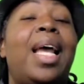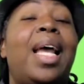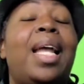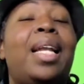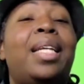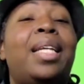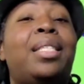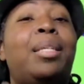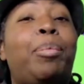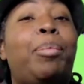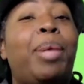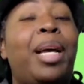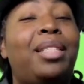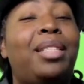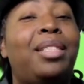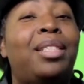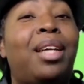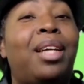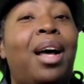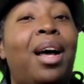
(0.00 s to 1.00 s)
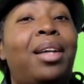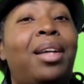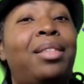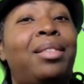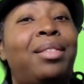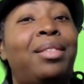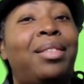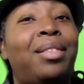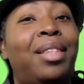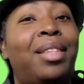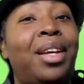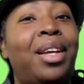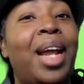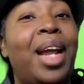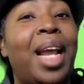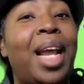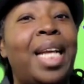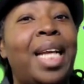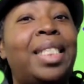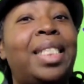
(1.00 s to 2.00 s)
And it depends on
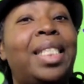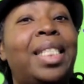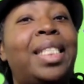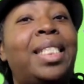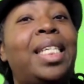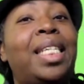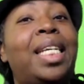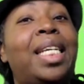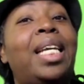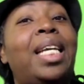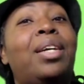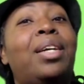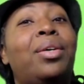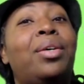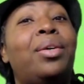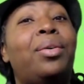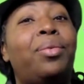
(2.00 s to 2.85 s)
their ACC